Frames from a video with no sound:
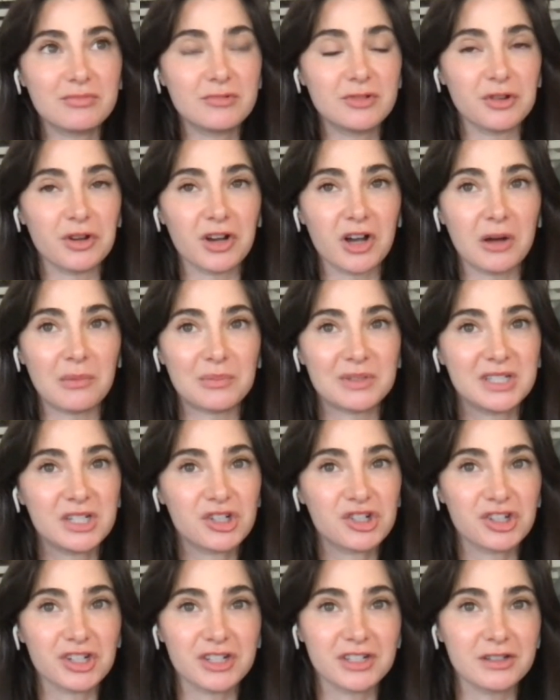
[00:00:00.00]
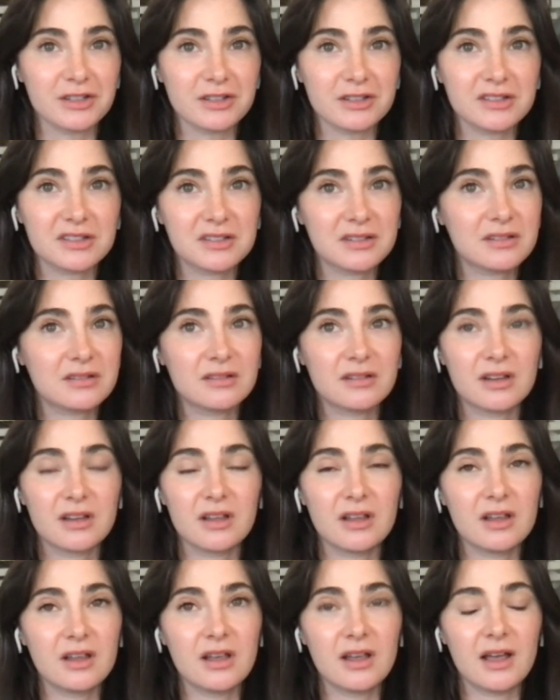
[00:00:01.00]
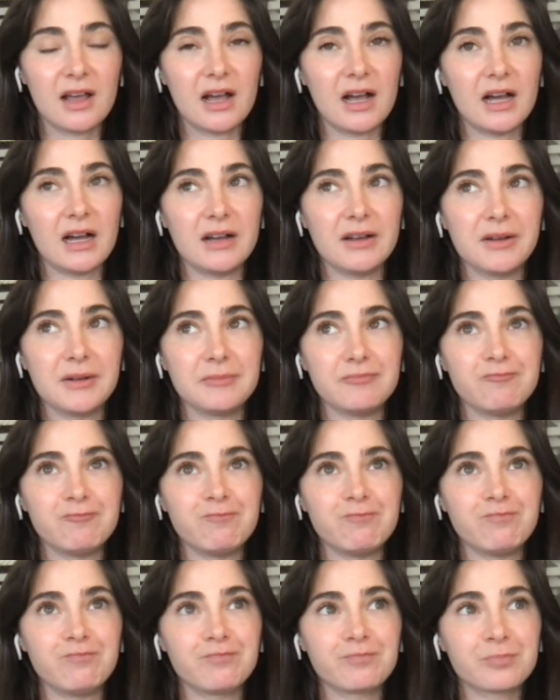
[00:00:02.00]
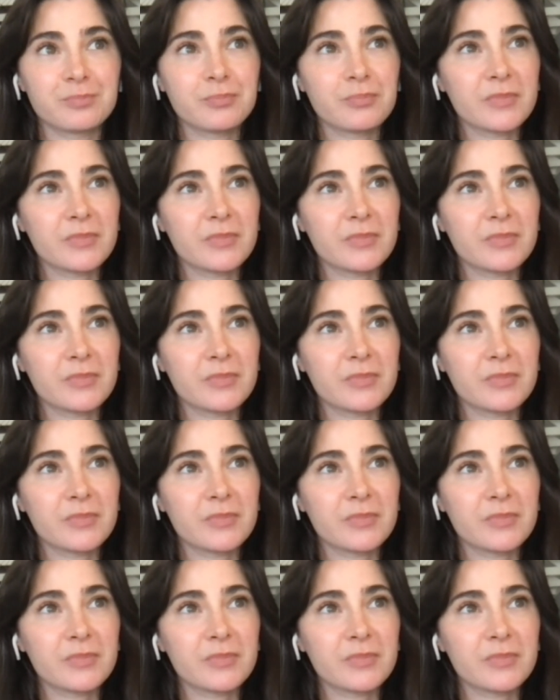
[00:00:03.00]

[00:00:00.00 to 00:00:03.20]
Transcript: doing competitions. Um,